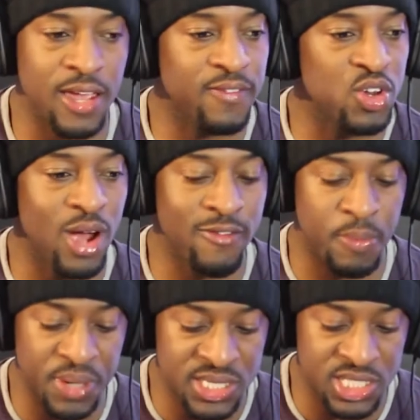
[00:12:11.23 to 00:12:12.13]
But then there's
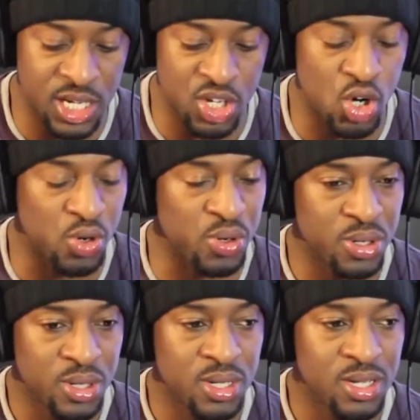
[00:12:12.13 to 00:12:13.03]
people like
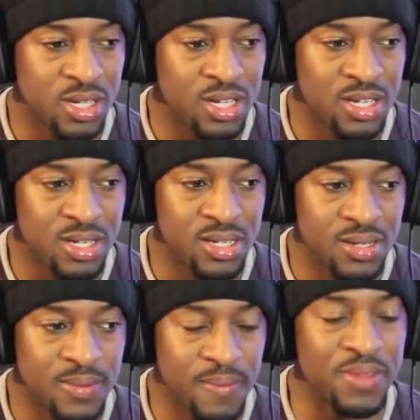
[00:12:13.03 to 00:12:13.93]
me. There's
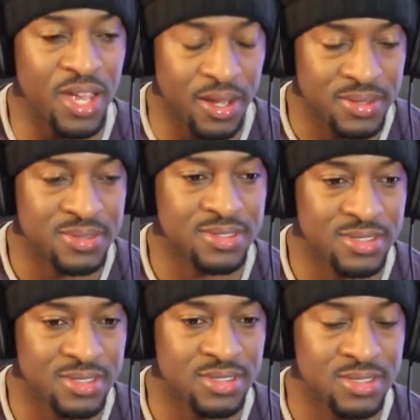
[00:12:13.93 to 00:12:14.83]
people like me
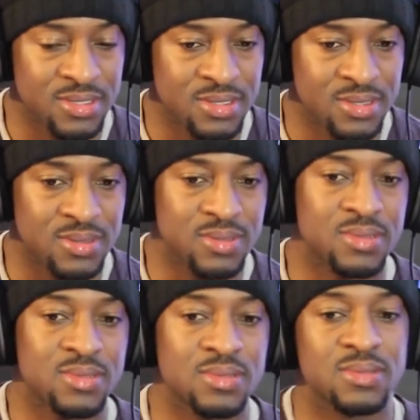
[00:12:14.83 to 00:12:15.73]
who